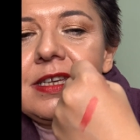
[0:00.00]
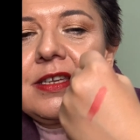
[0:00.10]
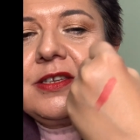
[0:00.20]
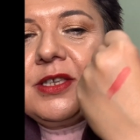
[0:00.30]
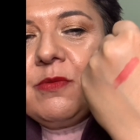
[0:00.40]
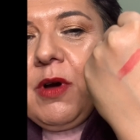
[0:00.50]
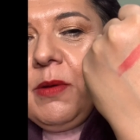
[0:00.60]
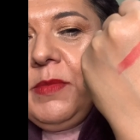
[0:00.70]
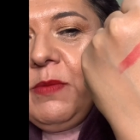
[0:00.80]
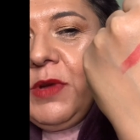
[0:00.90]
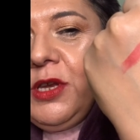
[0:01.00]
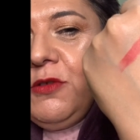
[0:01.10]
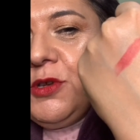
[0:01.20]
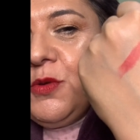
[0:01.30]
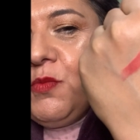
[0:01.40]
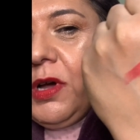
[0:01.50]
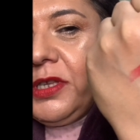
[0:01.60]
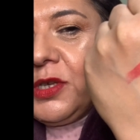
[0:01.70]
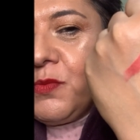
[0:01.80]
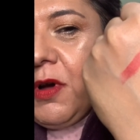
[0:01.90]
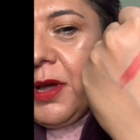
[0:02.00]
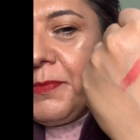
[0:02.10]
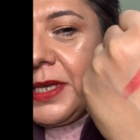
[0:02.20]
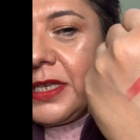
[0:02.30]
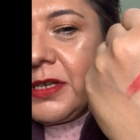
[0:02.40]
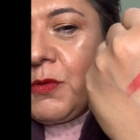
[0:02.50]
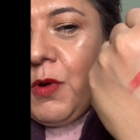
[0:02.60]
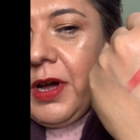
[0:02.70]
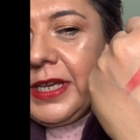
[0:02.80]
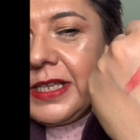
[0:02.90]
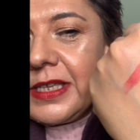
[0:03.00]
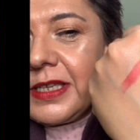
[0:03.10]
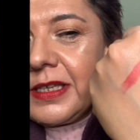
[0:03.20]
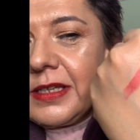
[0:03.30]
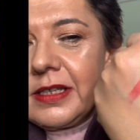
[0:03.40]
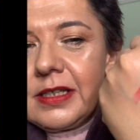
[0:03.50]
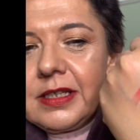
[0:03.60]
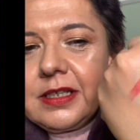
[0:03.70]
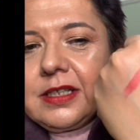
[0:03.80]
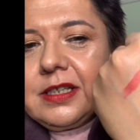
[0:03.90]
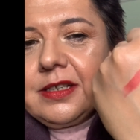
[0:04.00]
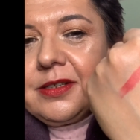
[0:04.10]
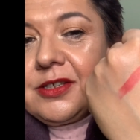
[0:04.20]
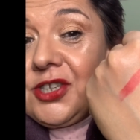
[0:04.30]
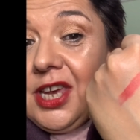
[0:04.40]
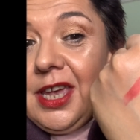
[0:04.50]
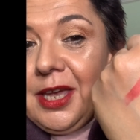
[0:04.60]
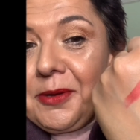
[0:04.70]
You see what I mean? When you do one swipe, it's quite sheer.